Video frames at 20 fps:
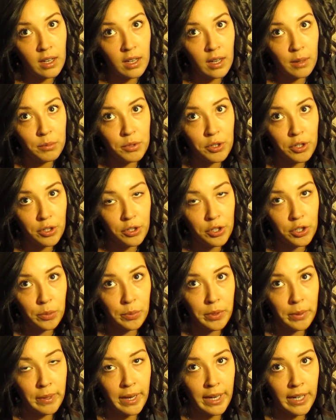I'm sure she'll
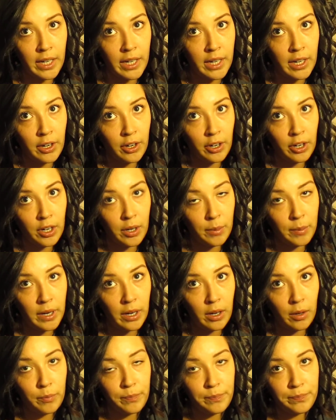be back in here in
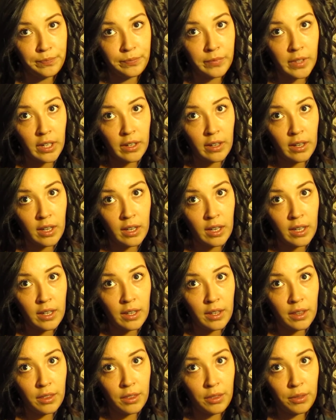about
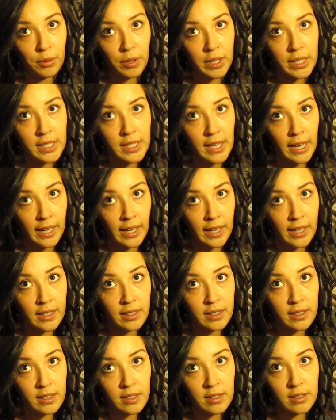3
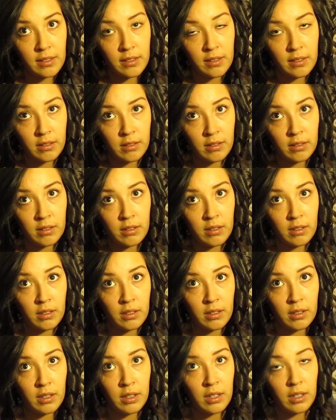seconds.
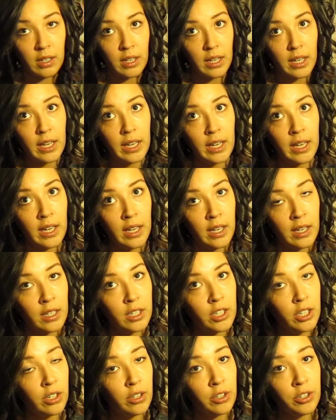And
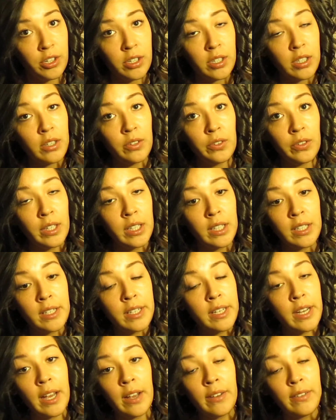y'all are just going
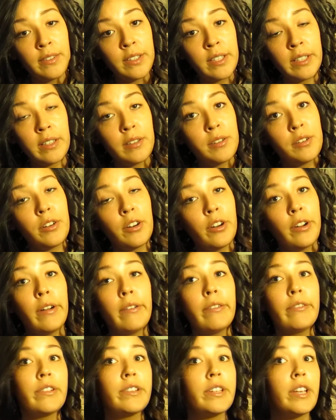to have to listen to our
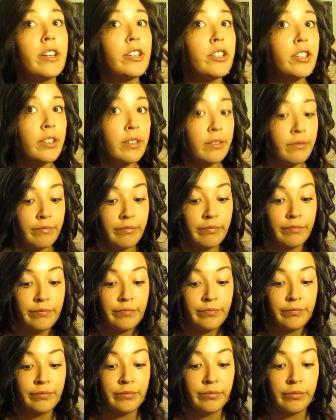conversation
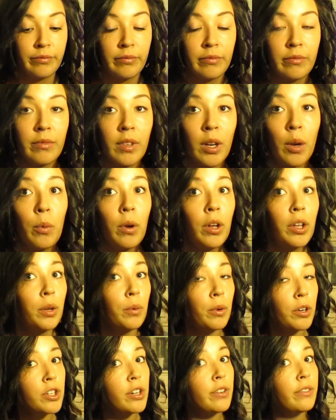while you
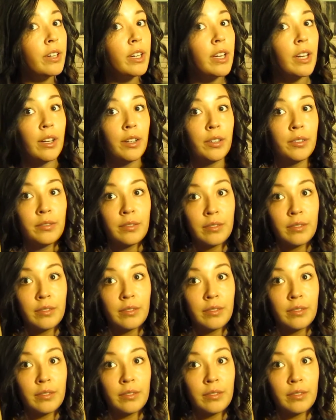watch our video.